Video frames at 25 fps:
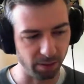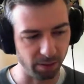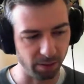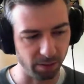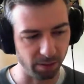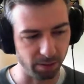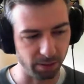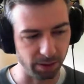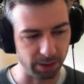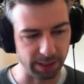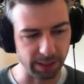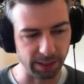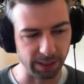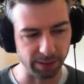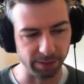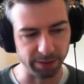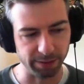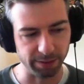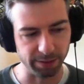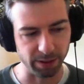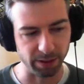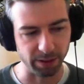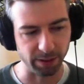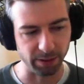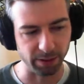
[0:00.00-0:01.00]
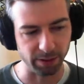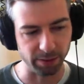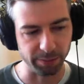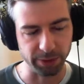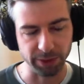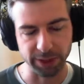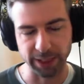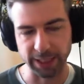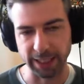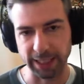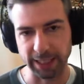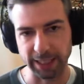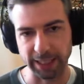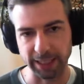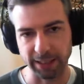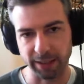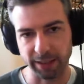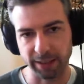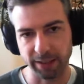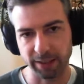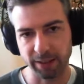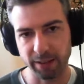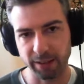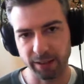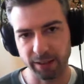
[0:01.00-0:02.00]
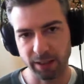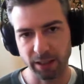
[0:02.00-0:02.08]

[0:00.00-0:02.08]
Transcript: was that we follow a mosaic,